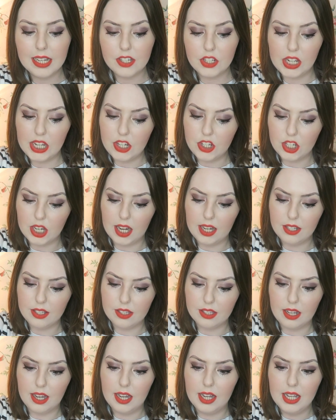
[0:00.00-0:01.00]
t-shirts
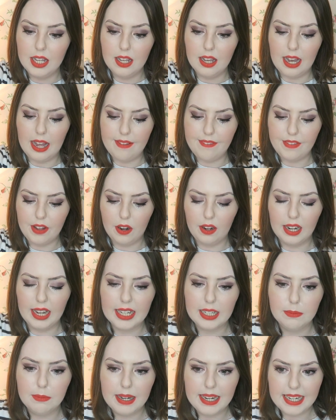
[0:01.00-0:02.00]
that I felt
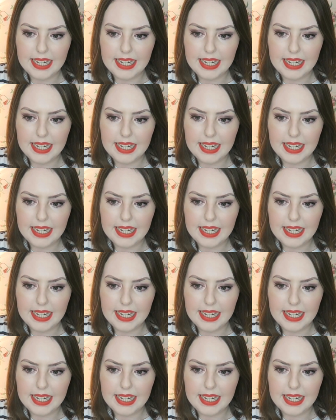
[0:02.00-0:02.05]
like my